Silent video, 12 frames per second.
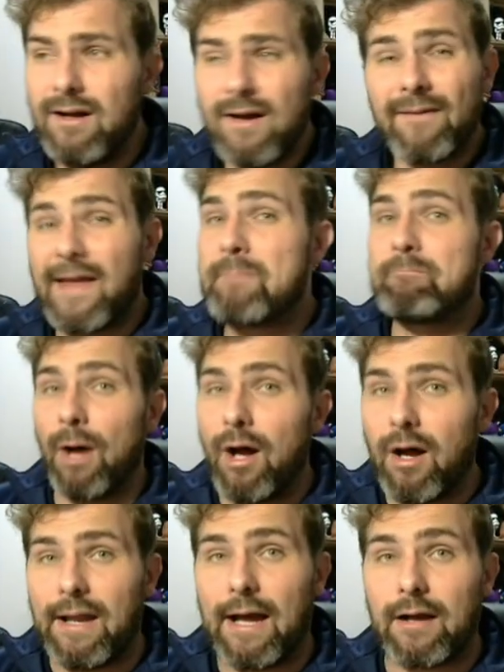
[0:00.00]
They
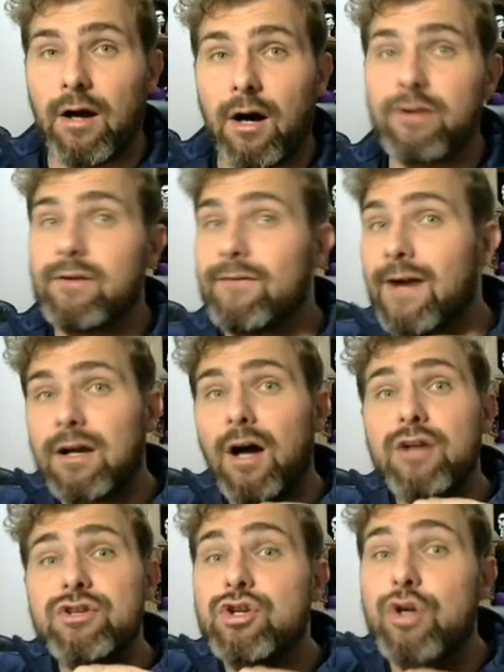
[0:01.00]
burn that card. That
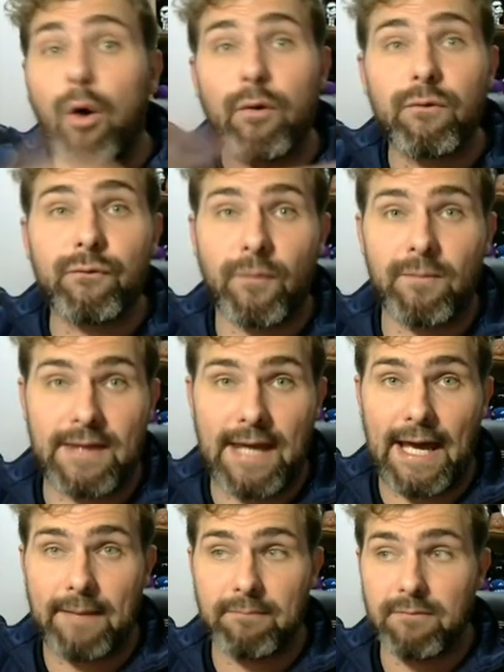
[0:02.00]
card's gone from the
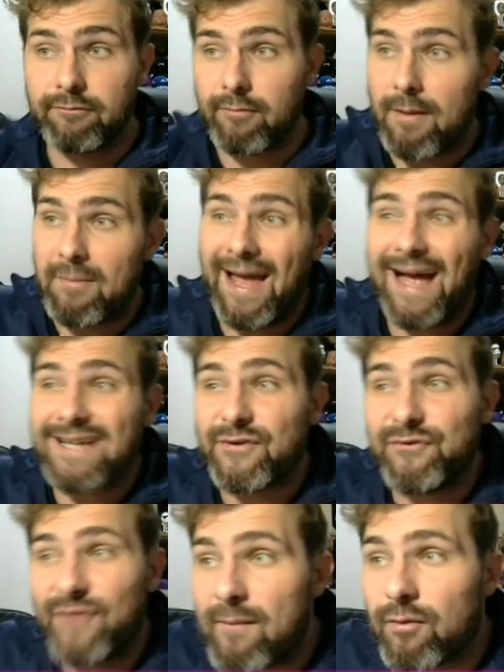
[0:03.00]
game. Remember, it has
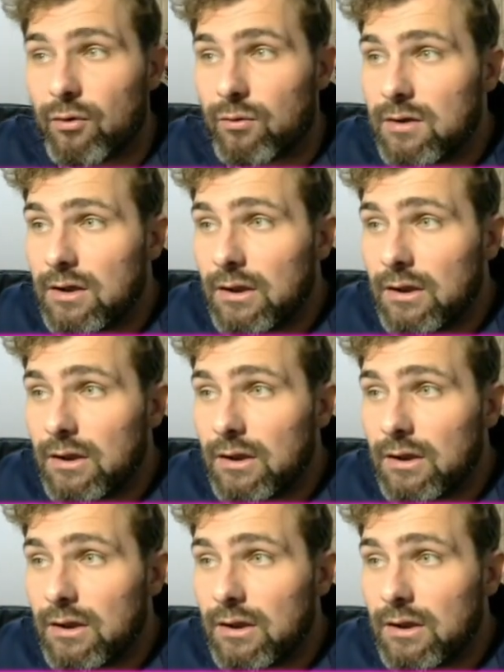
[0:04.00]
ephemeral.